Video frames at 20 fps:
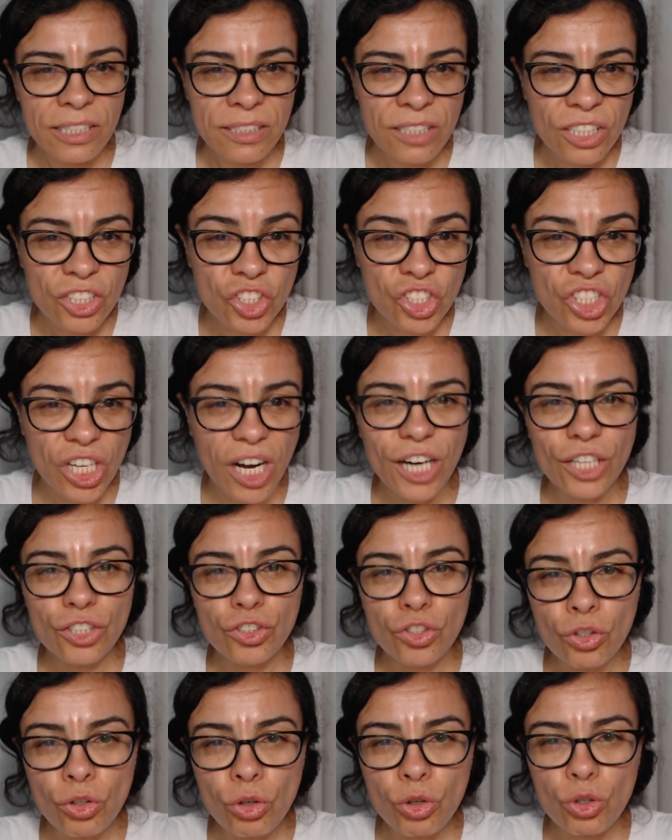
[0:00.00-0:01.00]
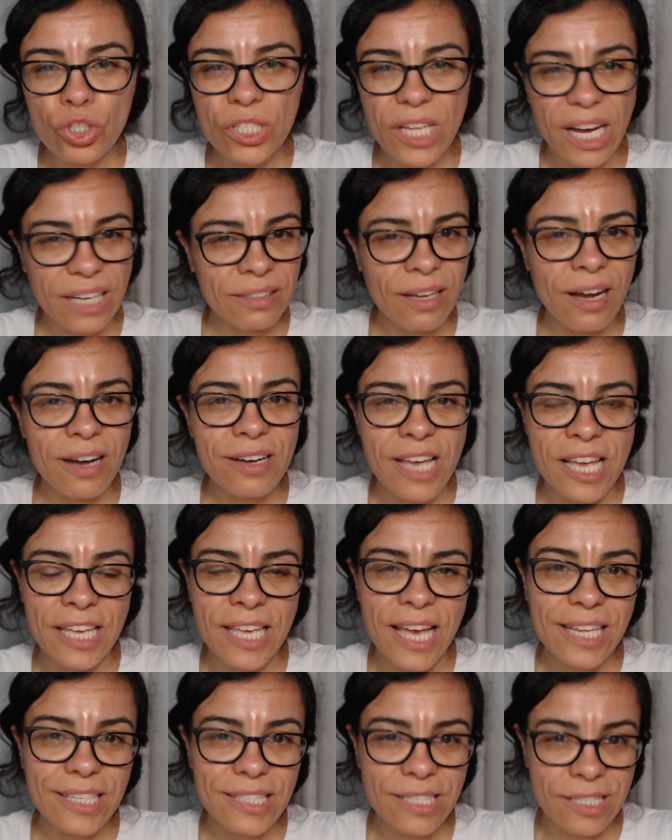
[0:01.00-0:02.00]
The judge used the attack
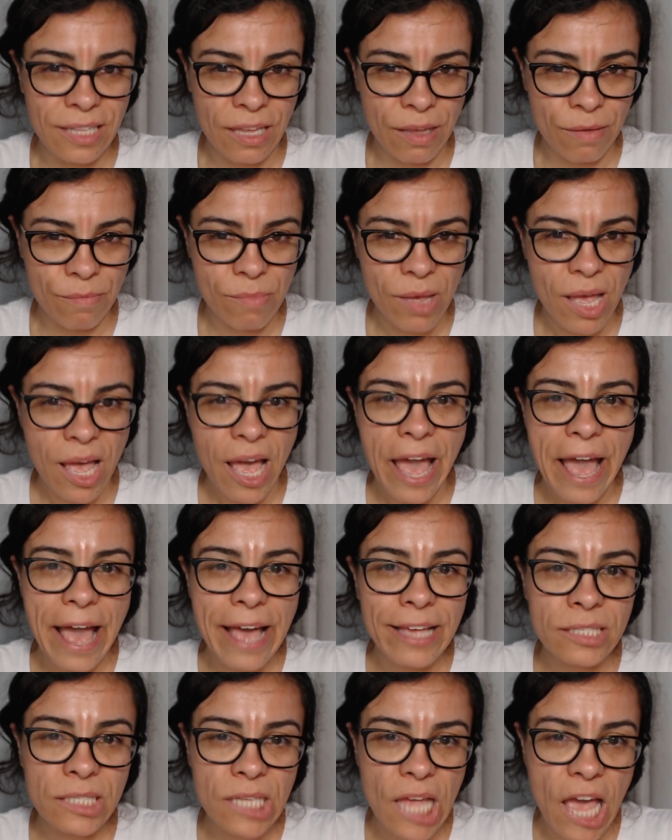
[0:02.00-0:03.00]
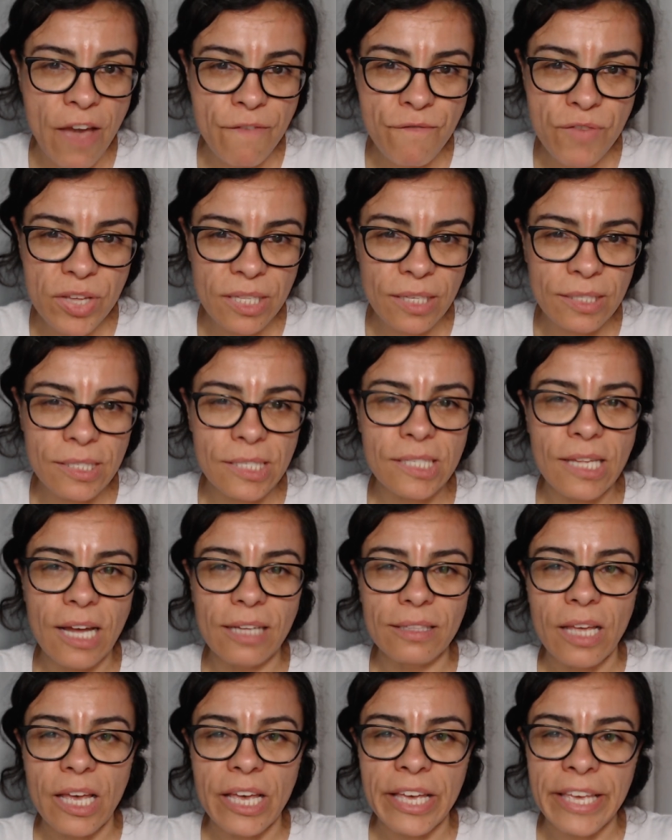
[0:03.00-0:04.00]
against him as evidence
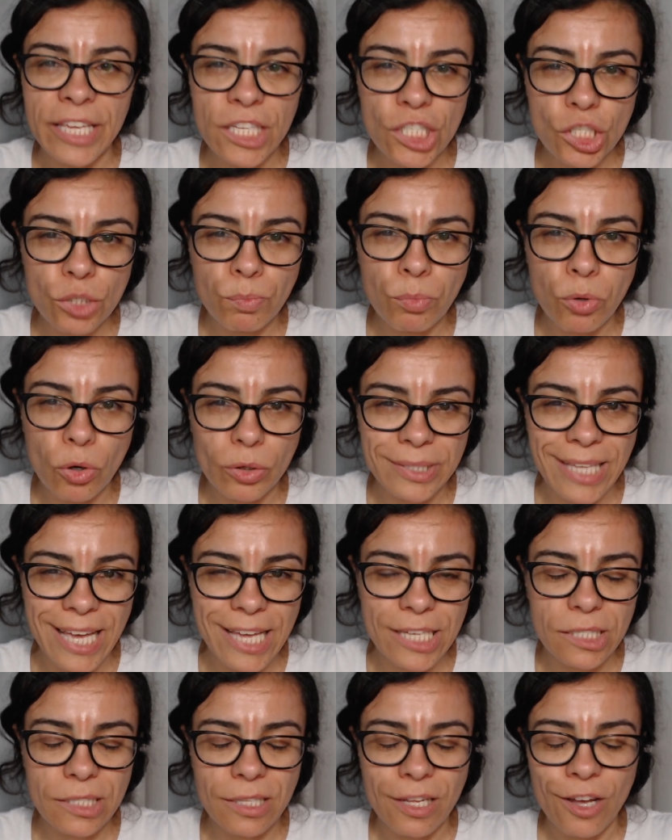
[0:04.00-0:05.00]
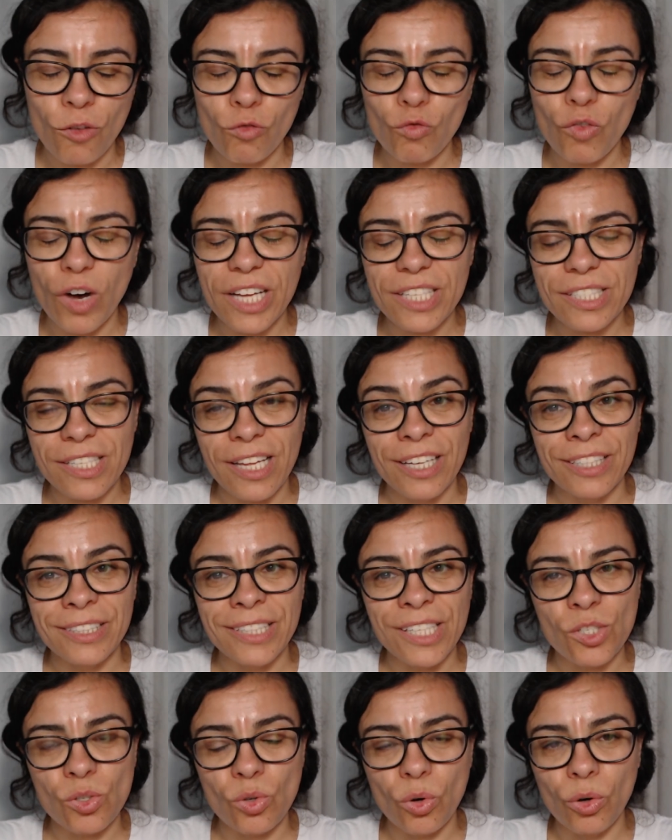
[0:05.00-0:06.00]
that his protest was
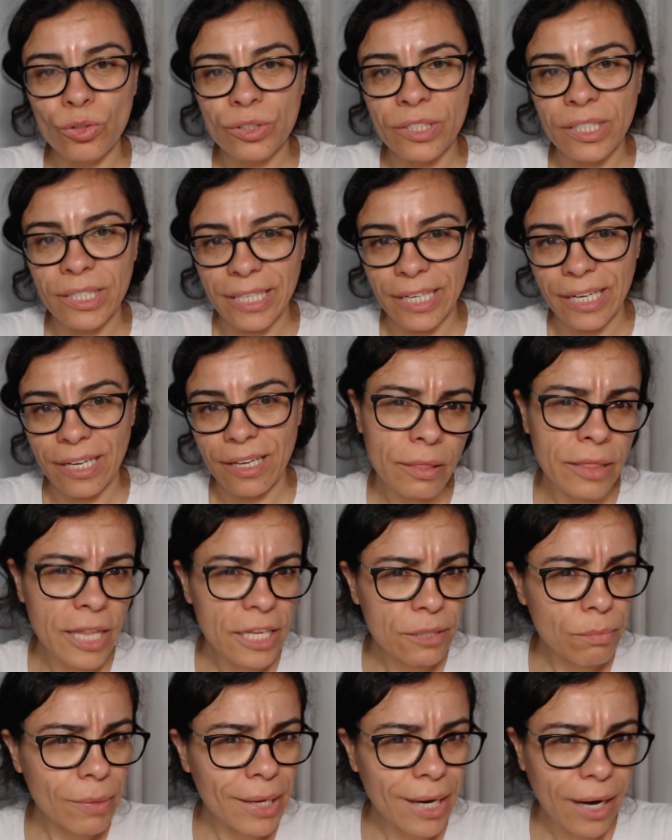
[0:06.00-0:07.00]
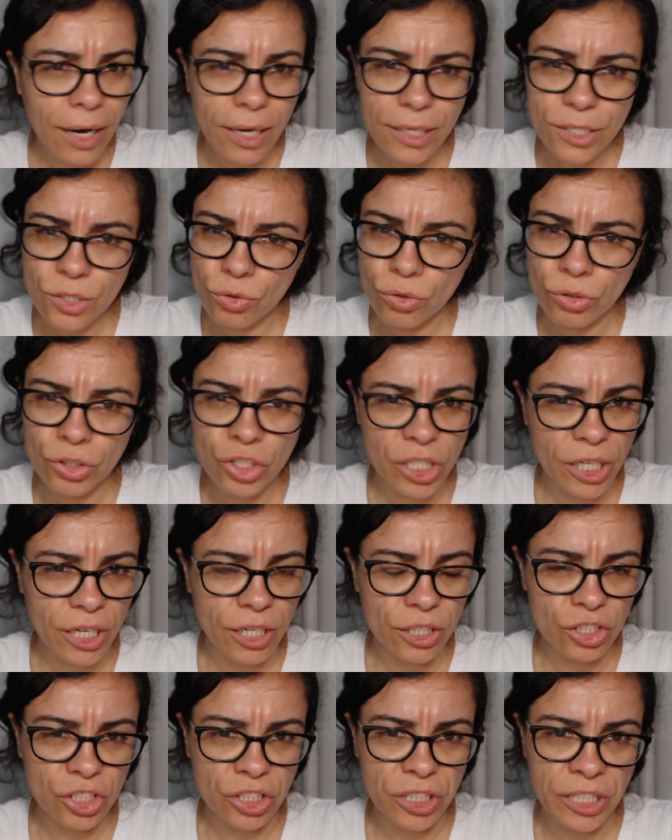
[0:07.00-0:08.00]
disorderly. Let me ask you,
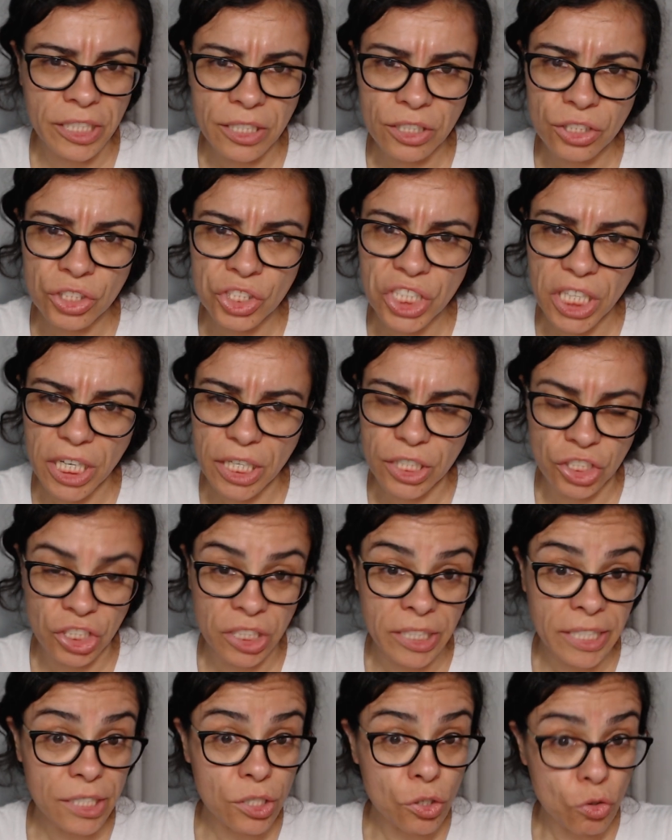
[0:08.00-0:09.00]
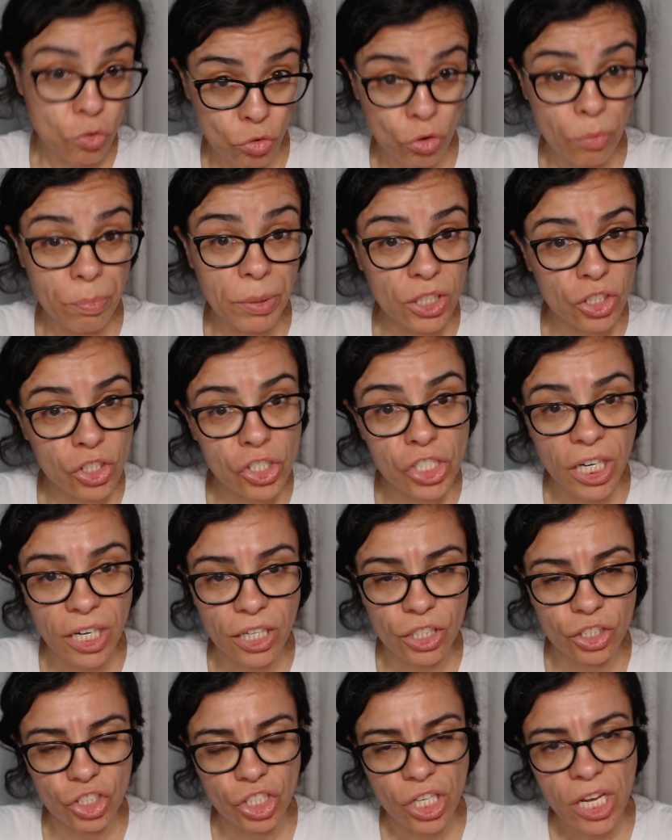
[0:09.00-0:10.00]
judge, dear stupid
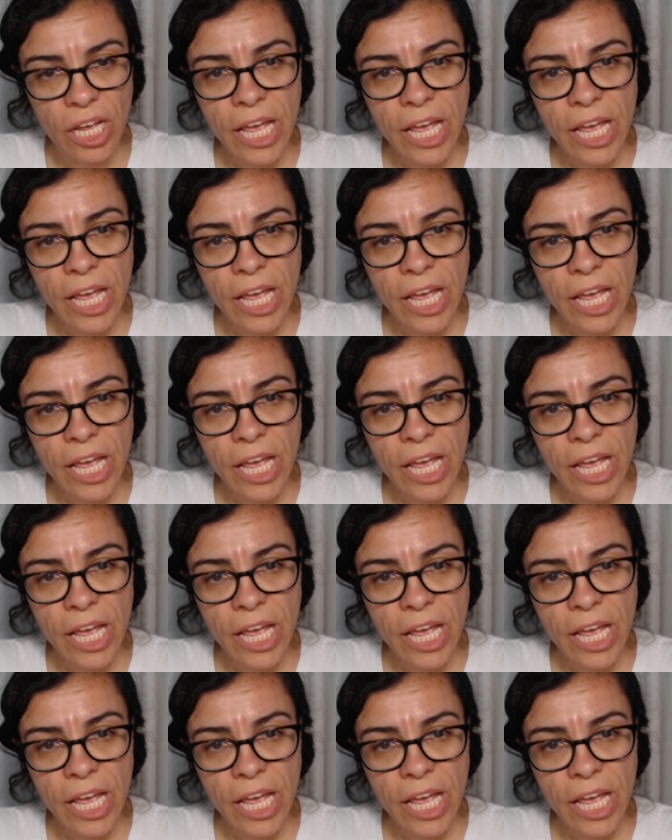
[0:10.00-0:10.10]
judge,